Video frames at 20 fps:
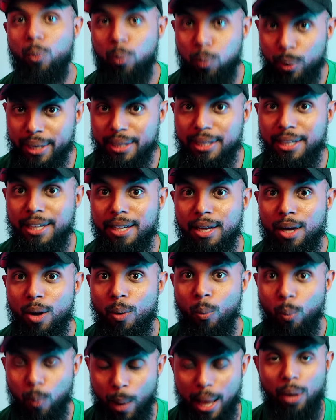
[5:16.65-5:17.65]
really
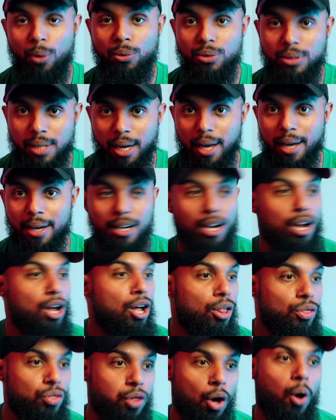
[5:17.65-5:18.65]
well
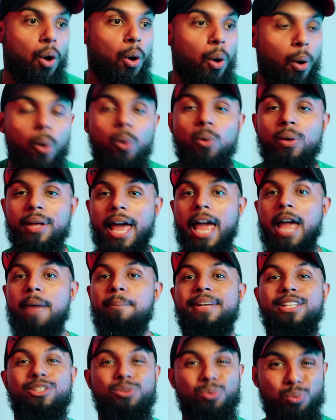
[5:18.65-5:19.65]
done. The whole
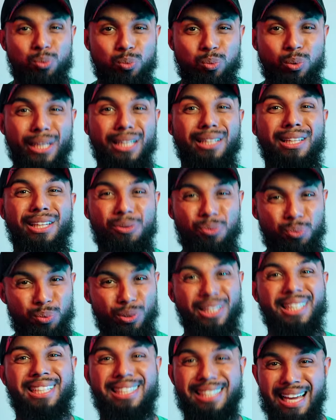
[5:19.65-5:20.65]
game is really,
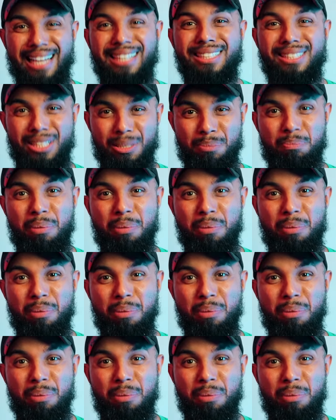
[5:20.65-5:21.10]
really nicely